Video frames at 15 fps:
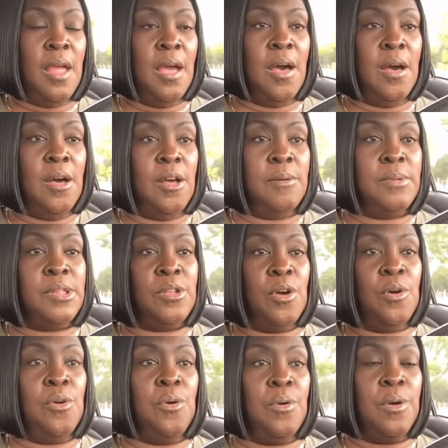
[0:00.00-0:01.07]
Um,
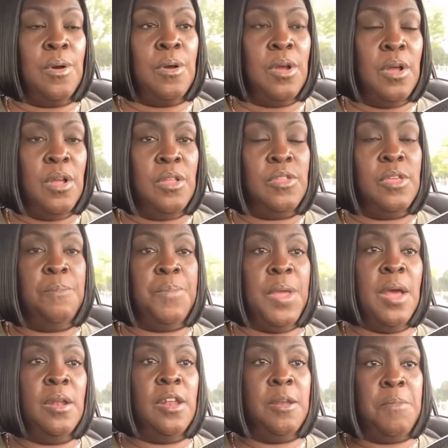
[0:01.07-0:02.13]
so to
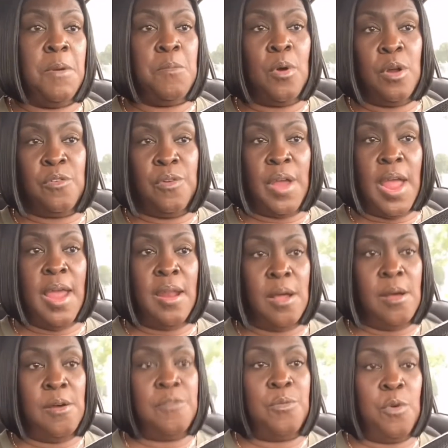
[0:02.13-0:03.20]
be a little bit more
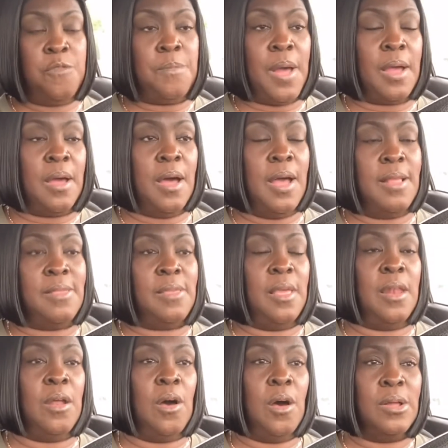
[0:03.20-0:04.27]
creative with my
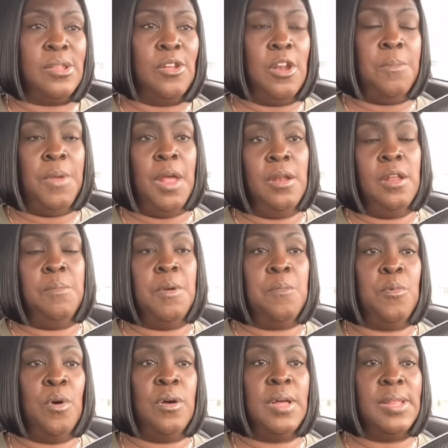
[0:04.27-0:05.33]
content, also to be a little bit
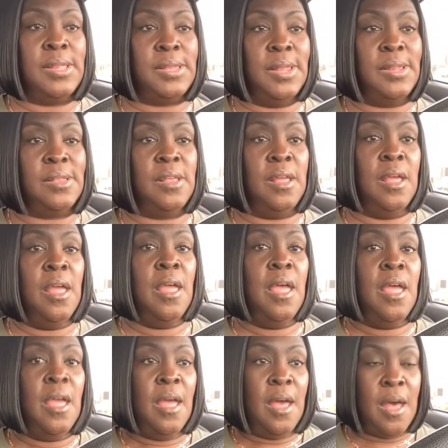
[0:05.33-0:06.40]
more consistent.
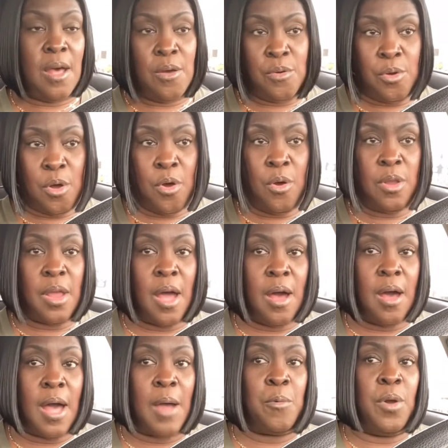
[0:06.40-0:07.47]
I don't know, y'all,
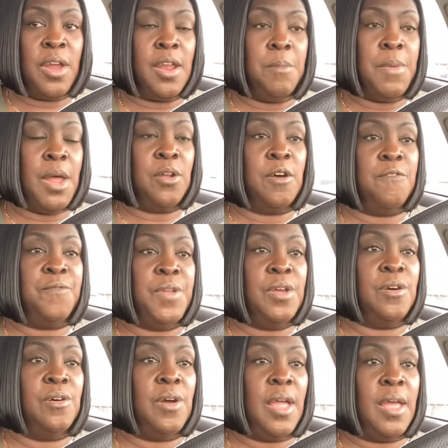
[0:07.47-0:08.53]
I work in the medical
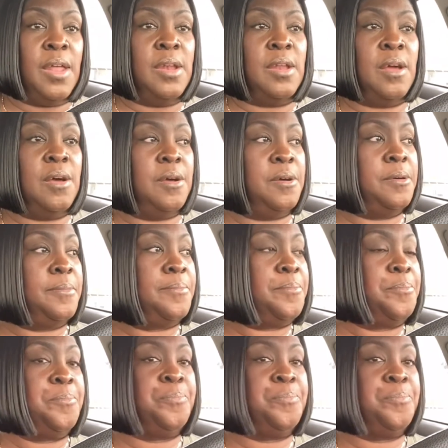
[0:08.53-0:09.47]
field and, um,